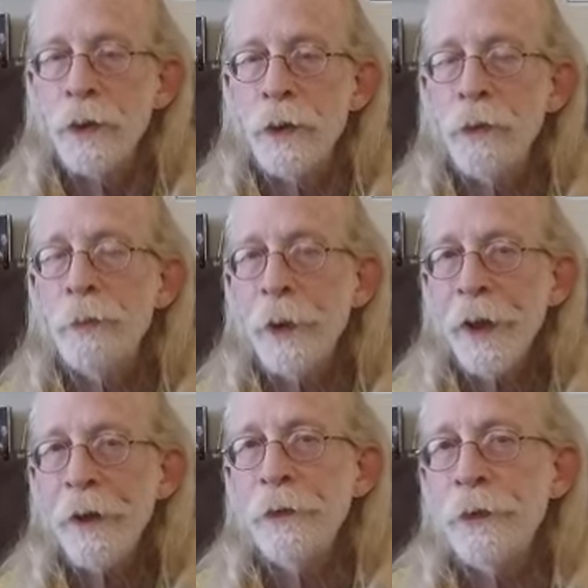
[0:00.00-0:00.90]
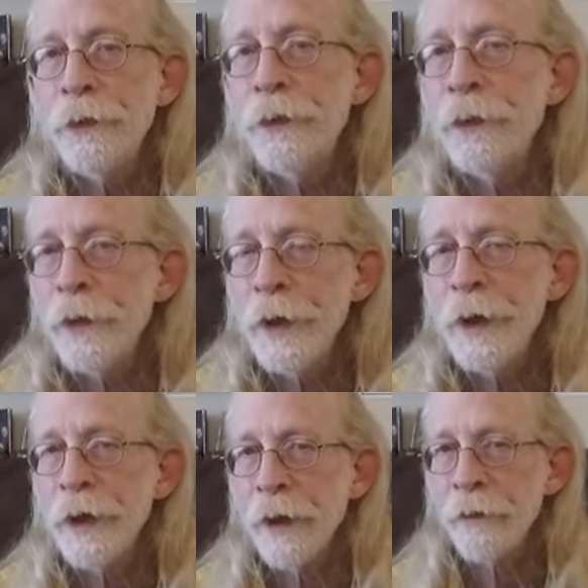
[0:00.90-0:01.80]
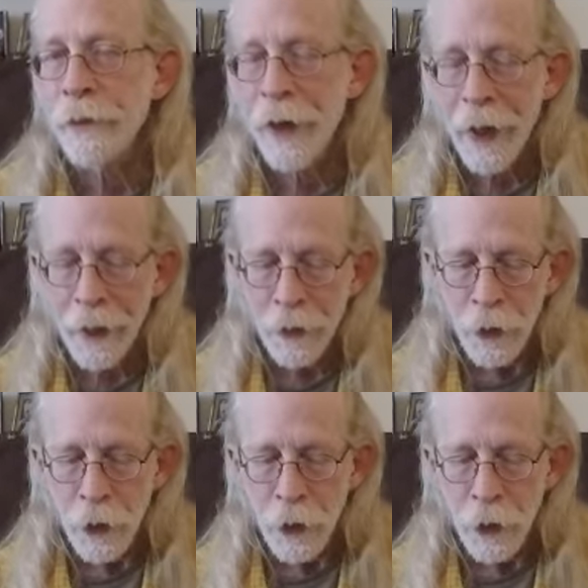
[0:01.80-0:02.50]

To break free of that,